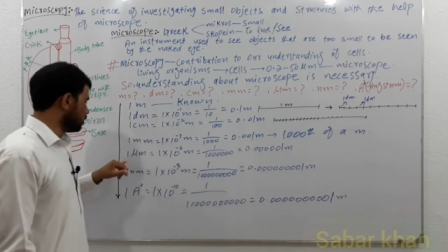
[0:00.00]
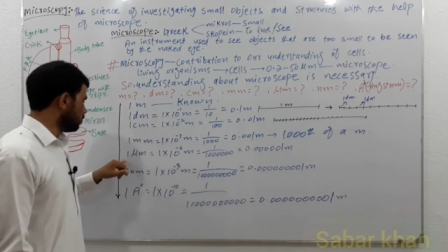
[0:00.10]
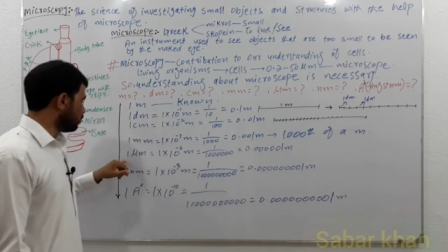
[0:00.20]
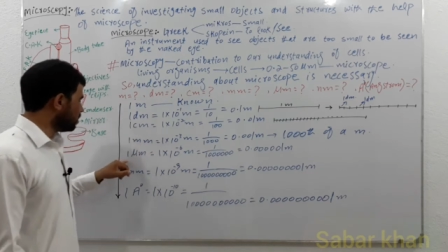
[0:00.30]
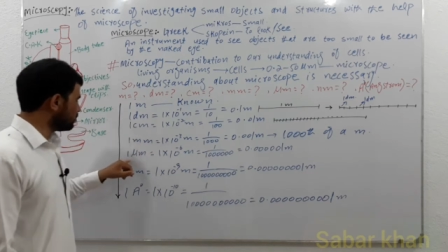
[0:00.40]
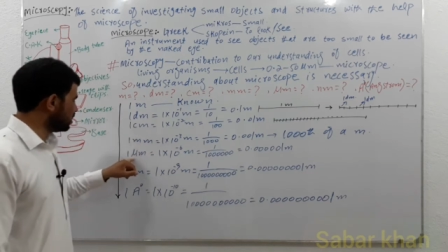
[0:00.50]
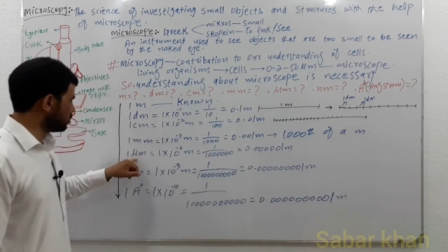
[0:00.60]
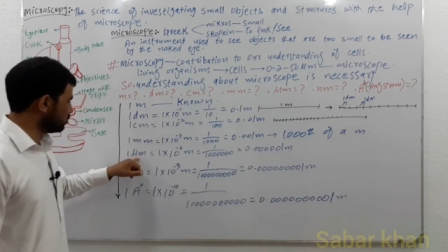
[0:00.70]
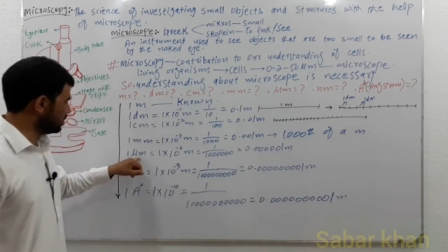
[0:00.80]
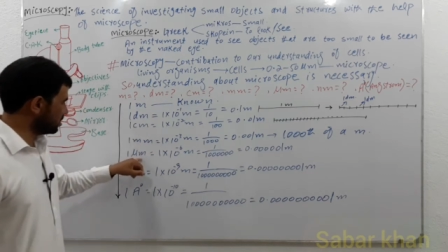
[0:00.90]
1
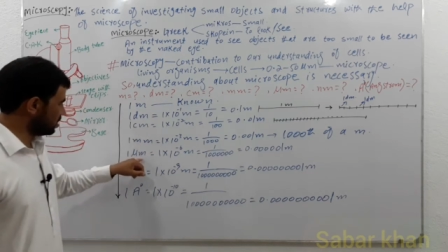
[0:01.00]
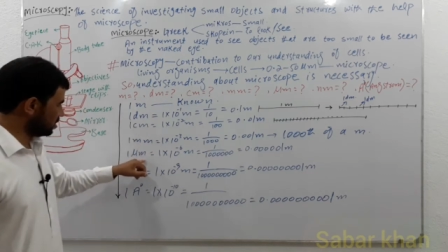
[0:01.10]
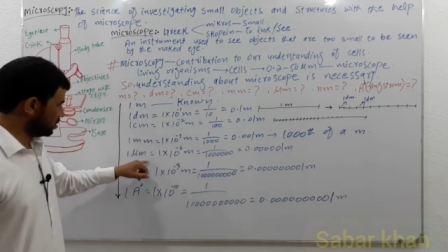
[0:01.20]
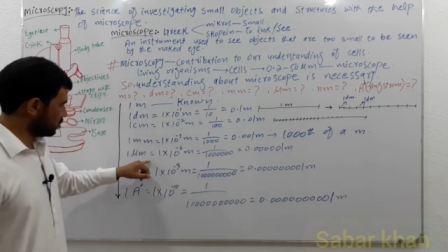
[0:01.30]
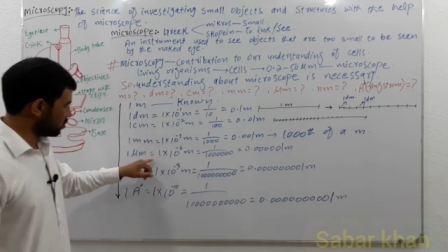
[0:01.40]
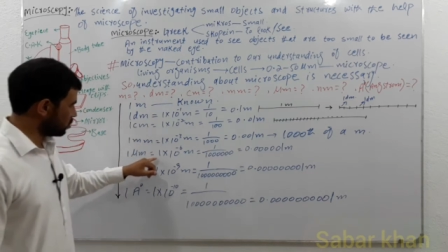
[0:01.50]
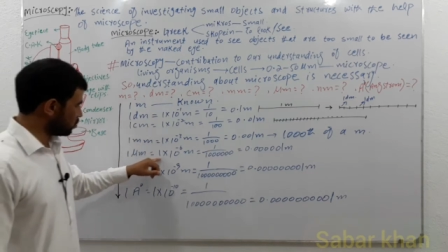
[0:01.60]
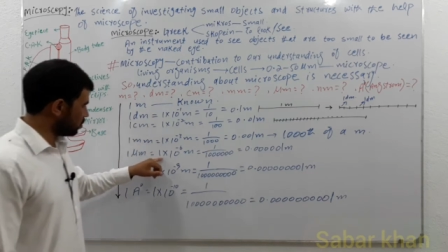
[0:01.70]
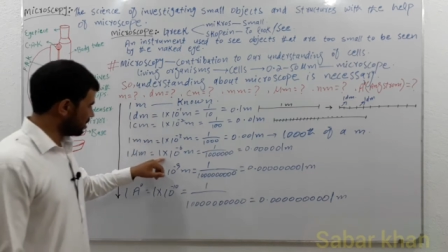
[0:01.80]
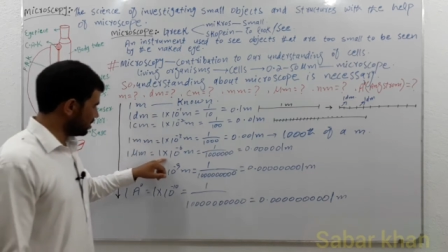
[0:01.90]
micrometer is equal to
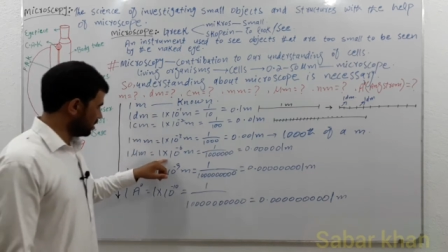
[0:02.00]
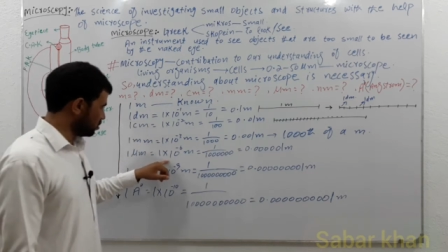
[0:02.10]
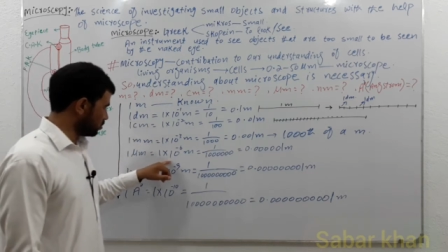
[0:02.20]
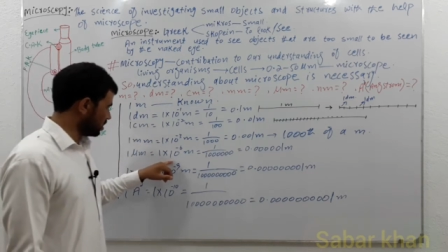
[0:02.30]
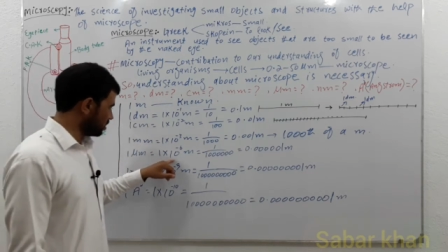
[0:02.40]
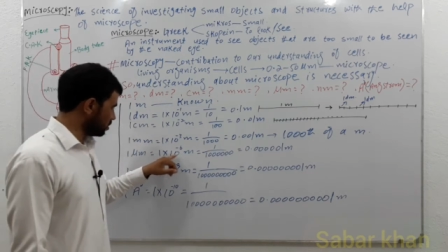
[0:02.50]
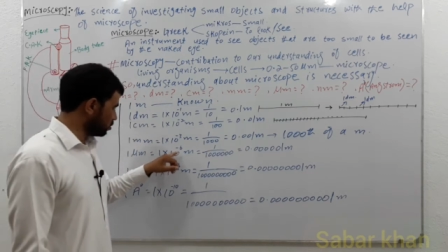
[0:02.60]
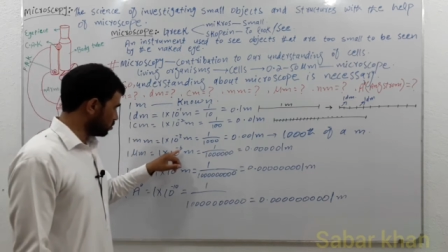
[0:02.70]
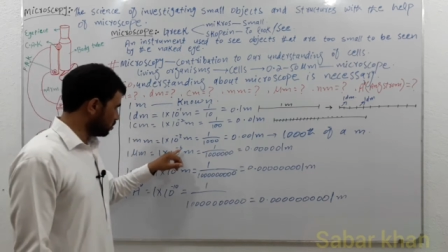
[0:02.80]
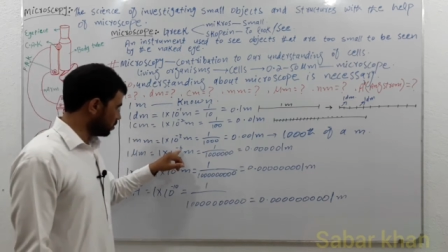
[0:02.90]
1 into 10
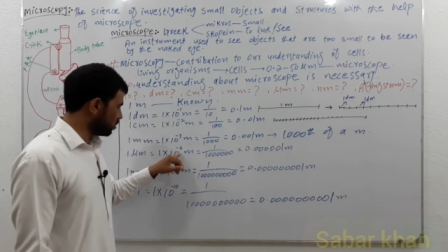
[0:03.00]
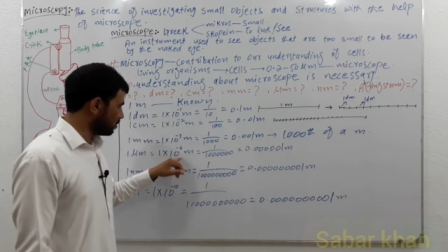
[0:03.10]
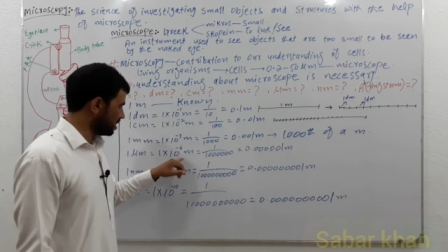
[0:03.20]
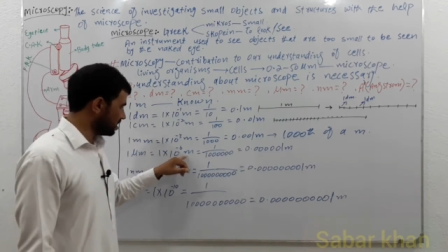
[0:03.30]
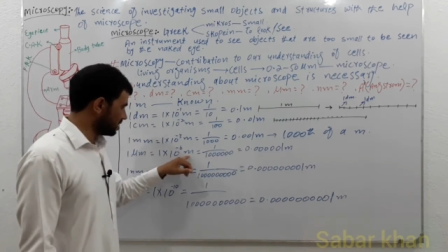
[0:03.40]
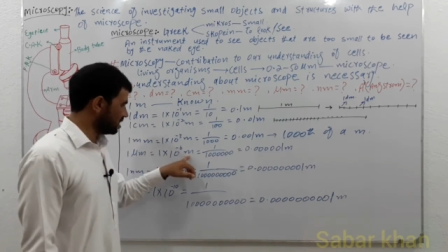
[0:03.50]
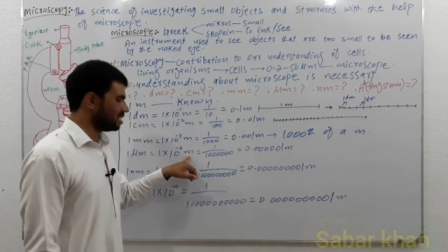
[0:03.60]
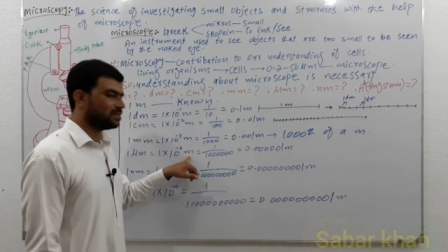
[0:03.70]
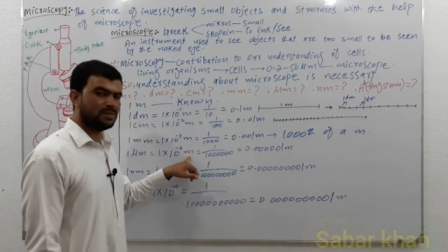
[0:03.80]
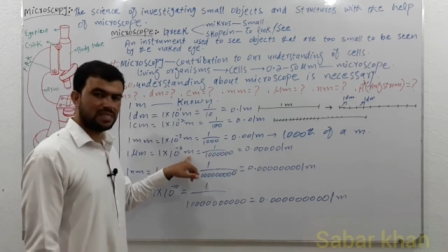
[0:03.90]
raised to the power minus
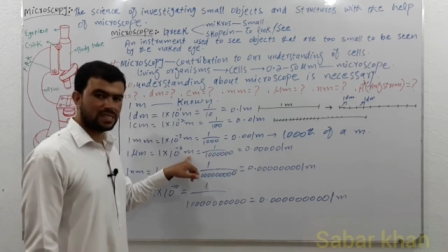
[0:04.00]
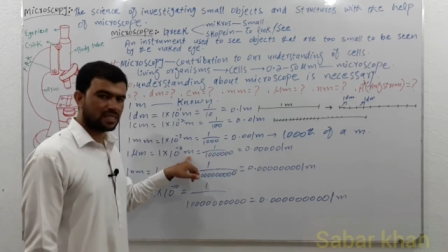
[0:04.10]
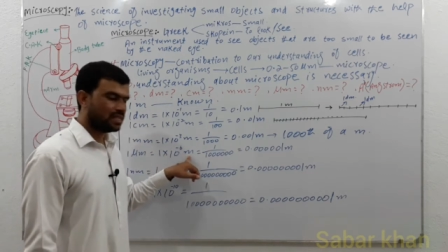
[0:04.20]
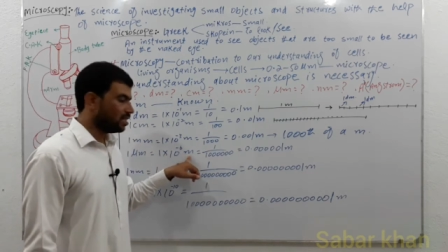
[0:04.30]
6 meter.